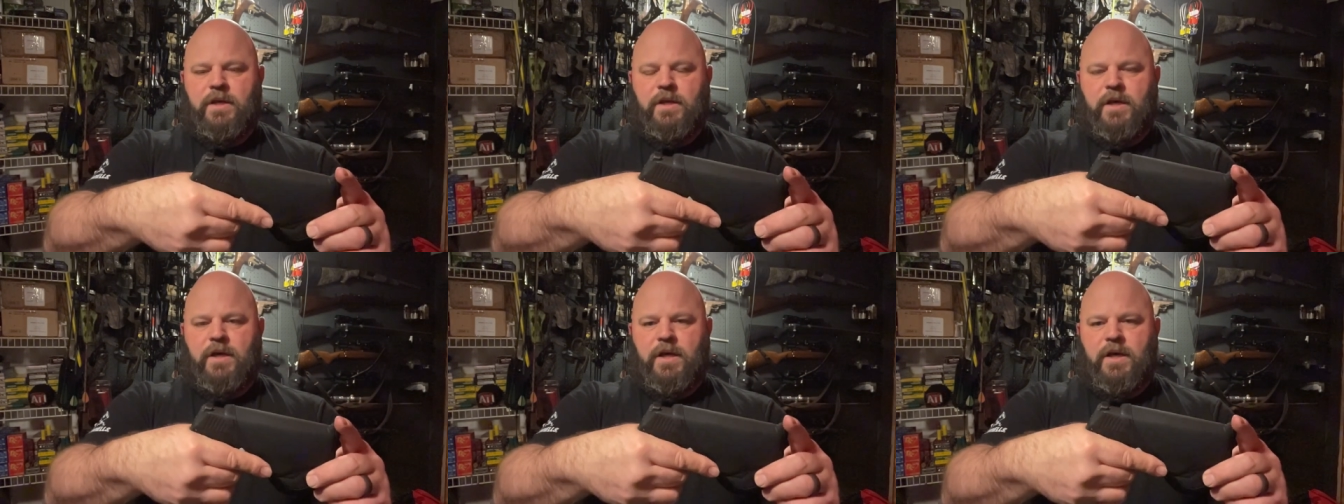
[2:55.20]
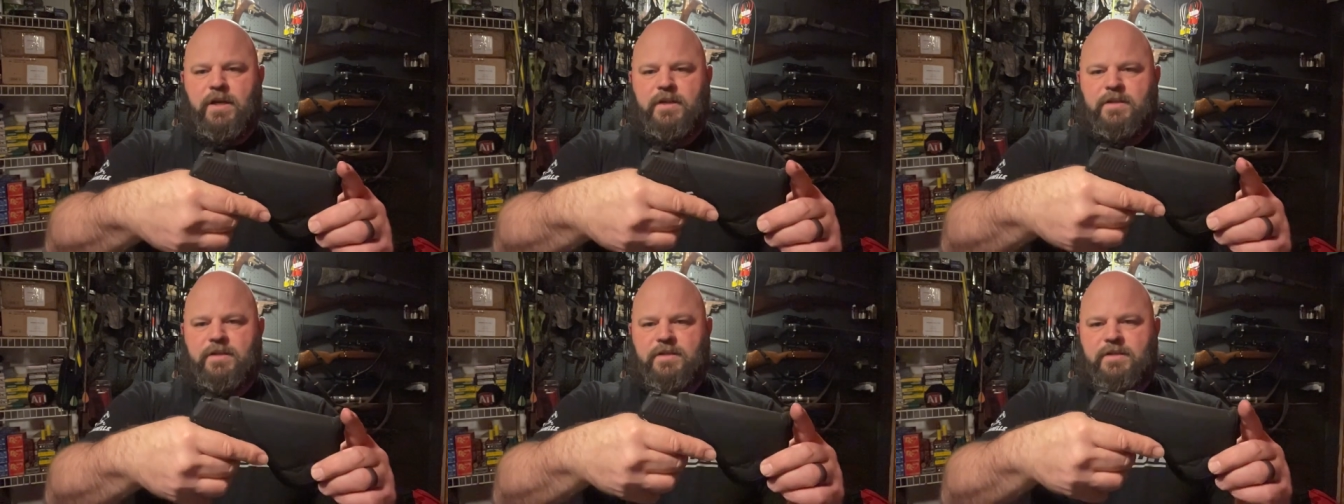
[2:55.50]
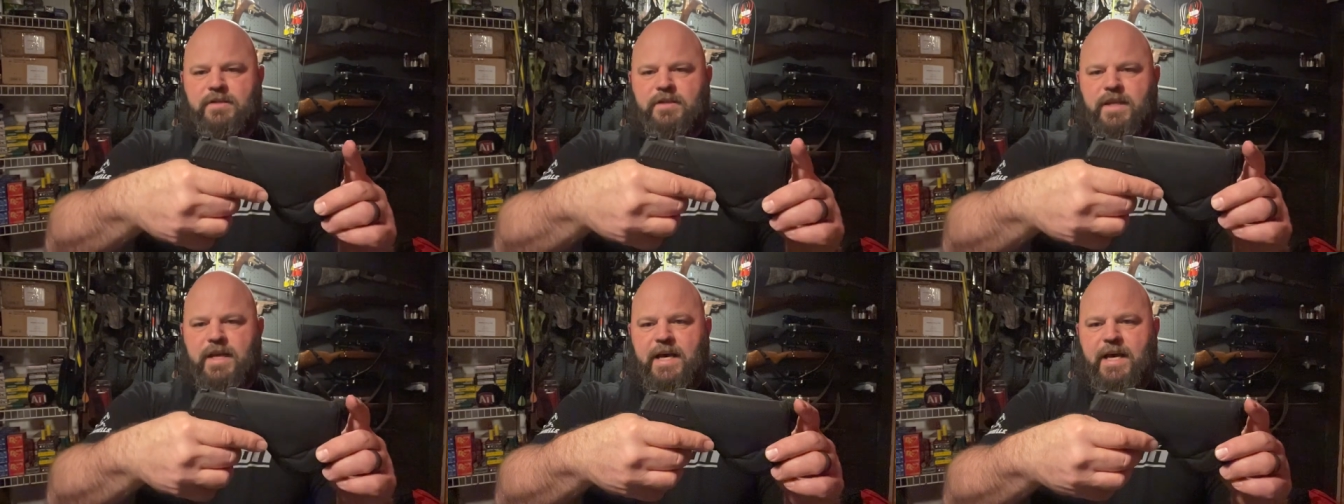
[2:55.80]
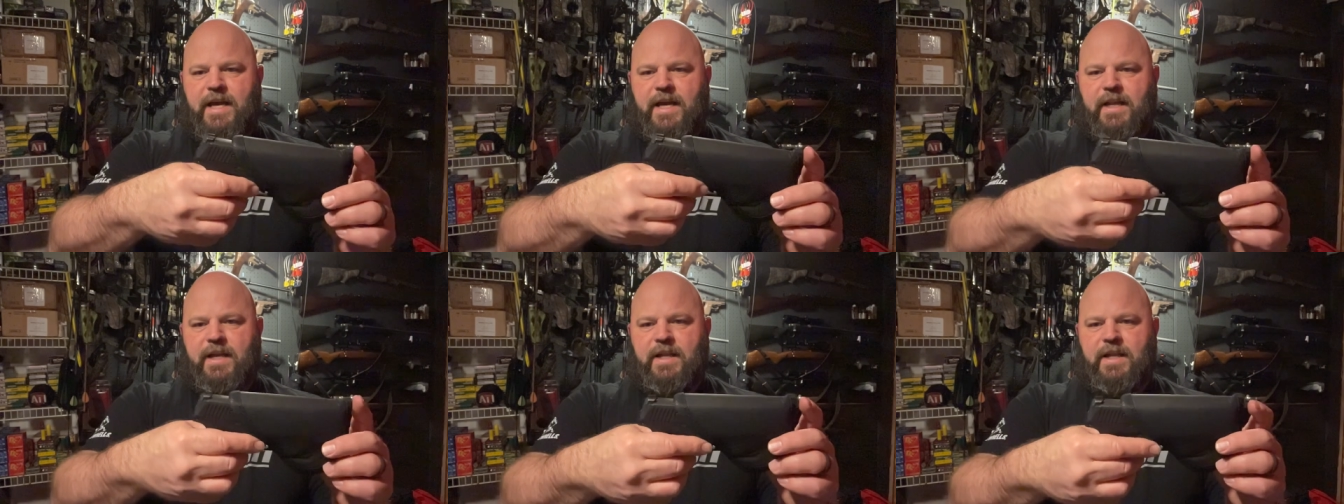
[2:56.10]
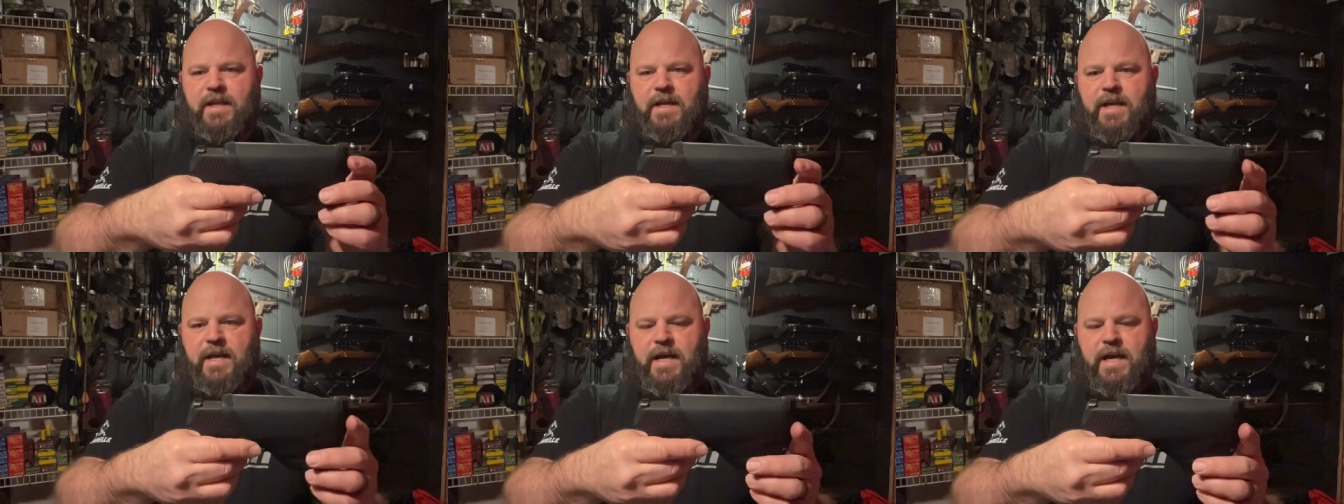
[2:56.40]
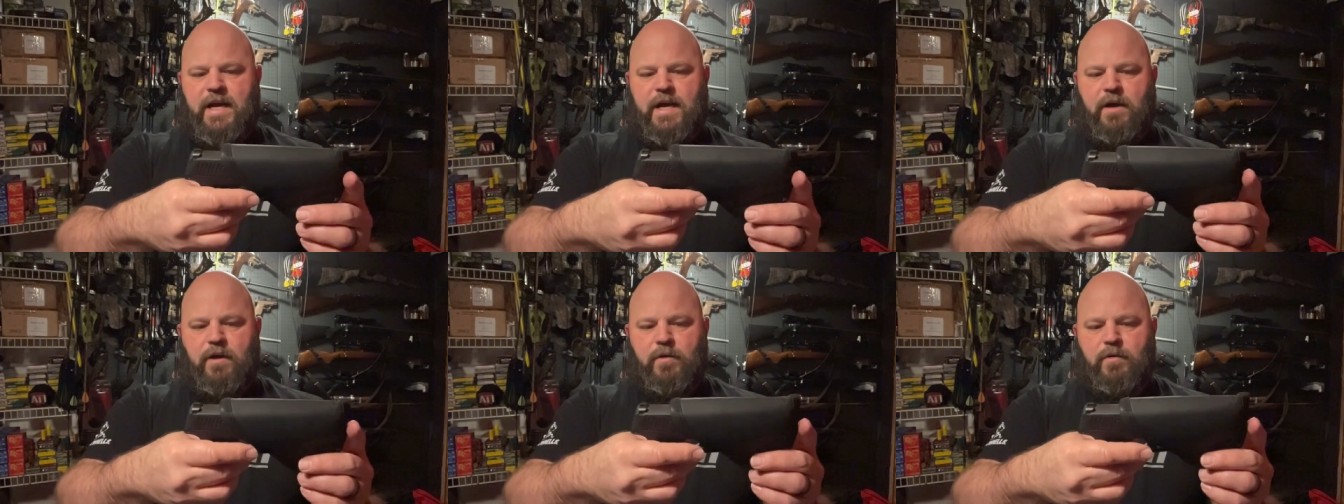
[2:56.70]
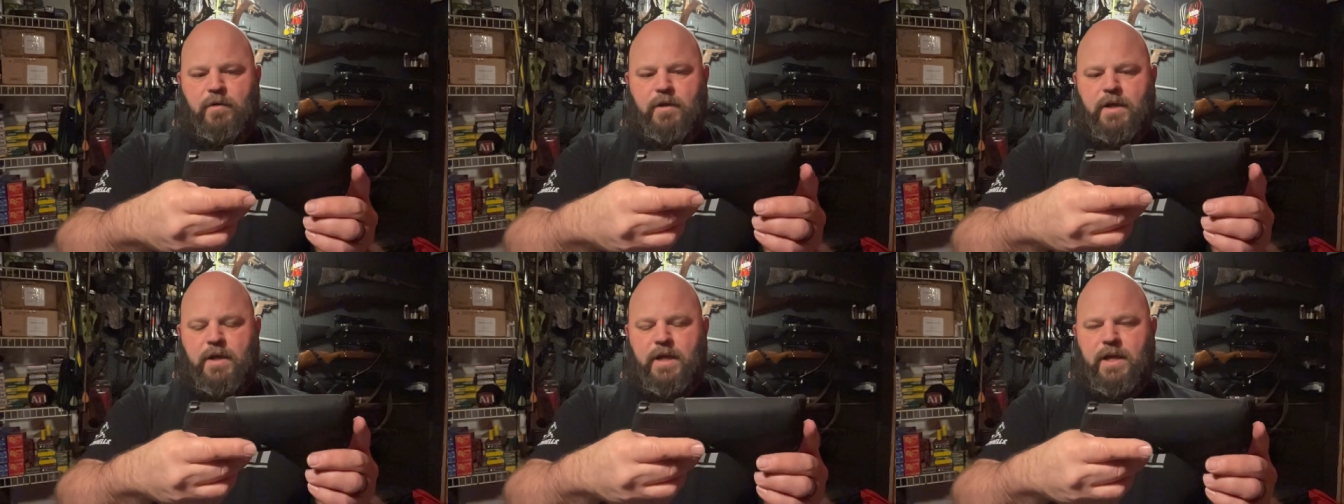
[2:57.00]
to slide
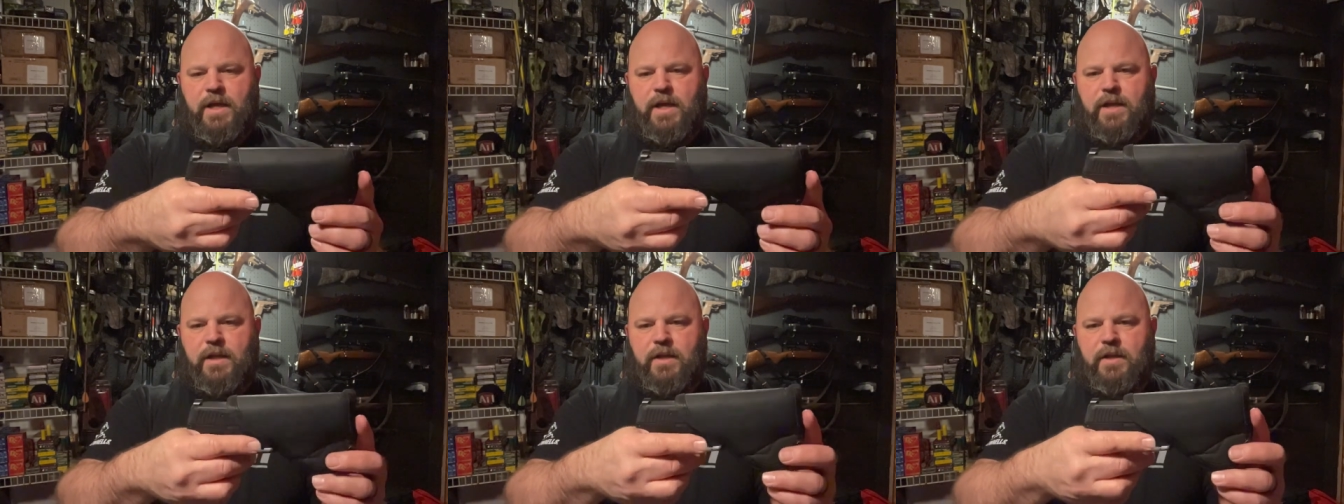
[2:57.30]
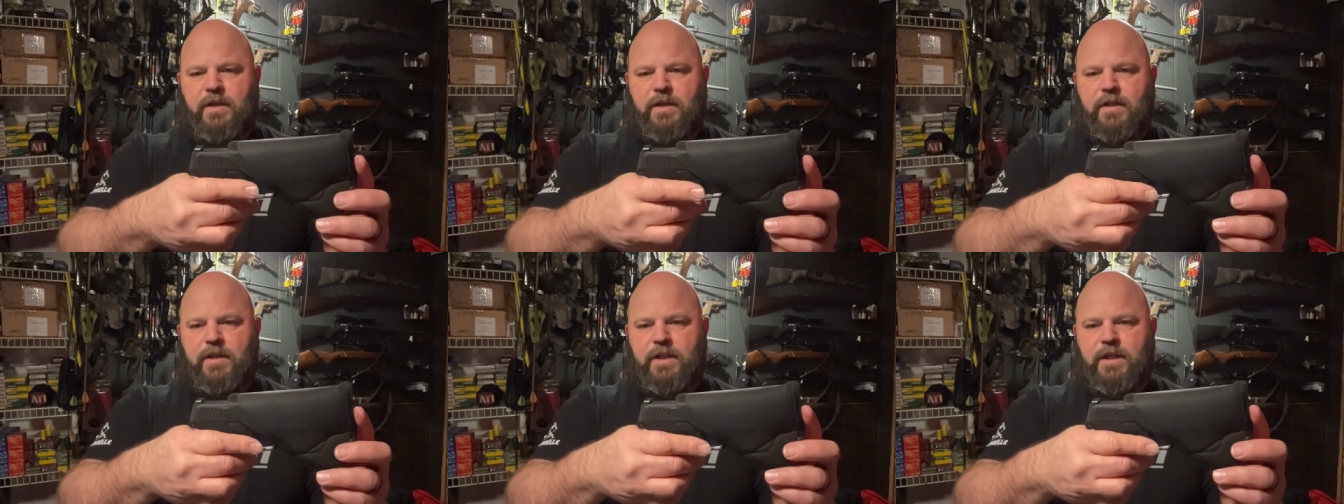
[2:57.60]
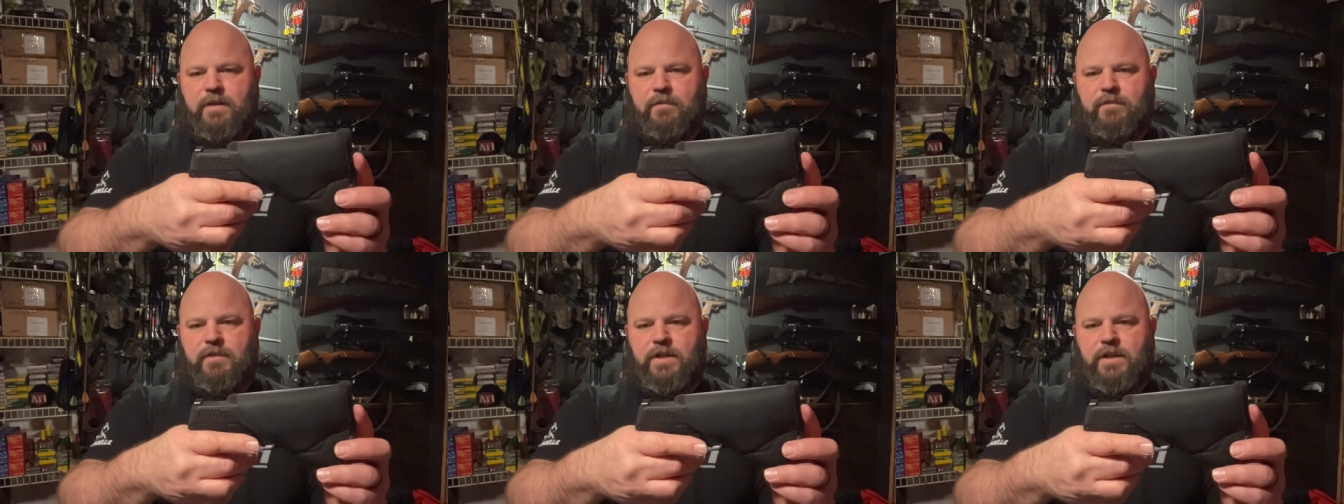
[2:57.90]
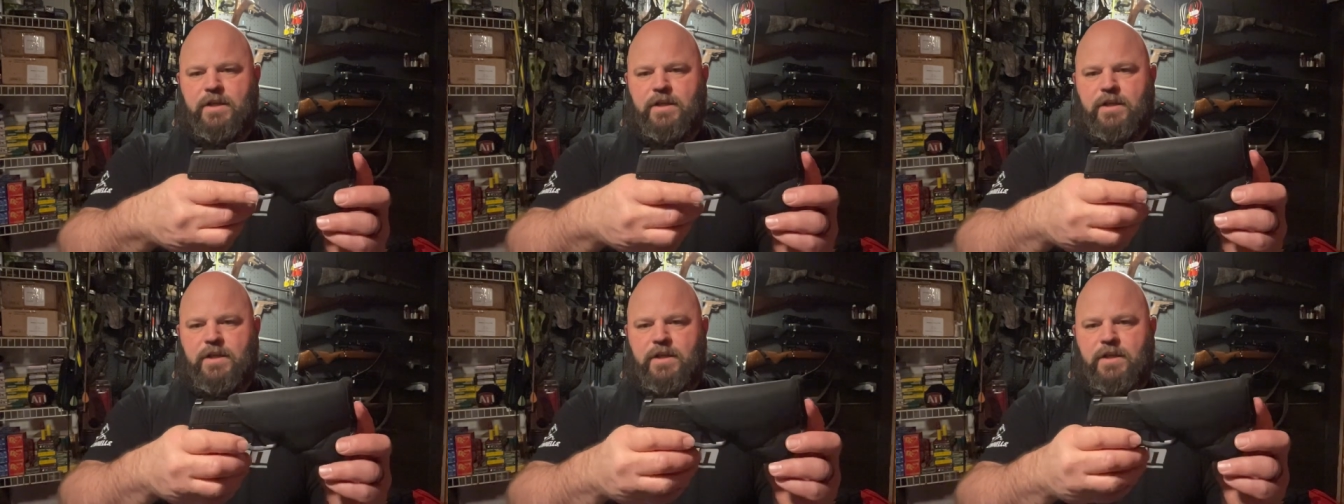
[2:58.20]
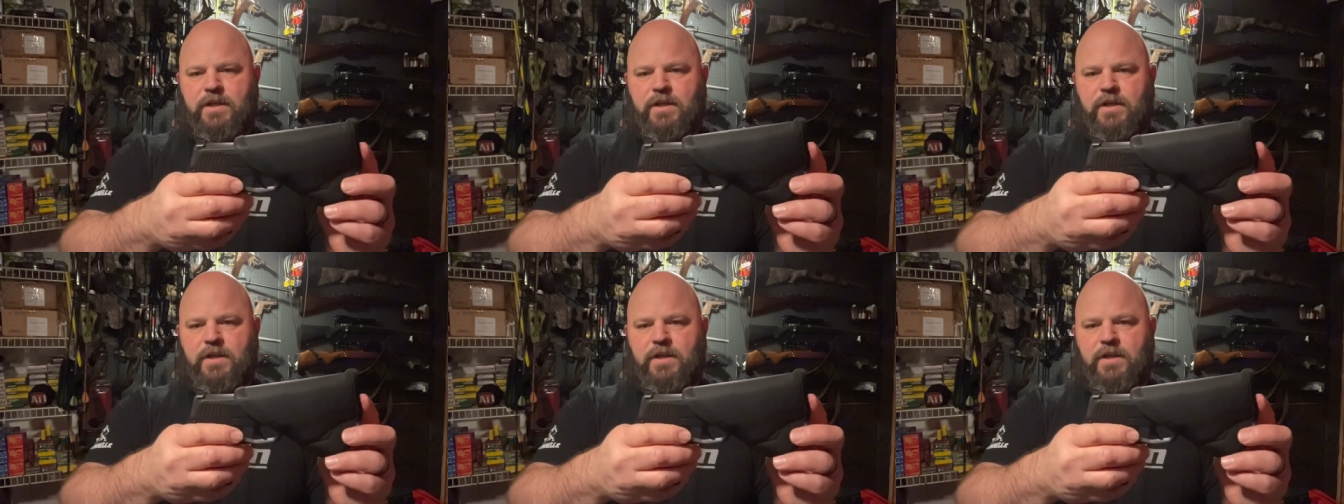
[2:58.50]
out and leave the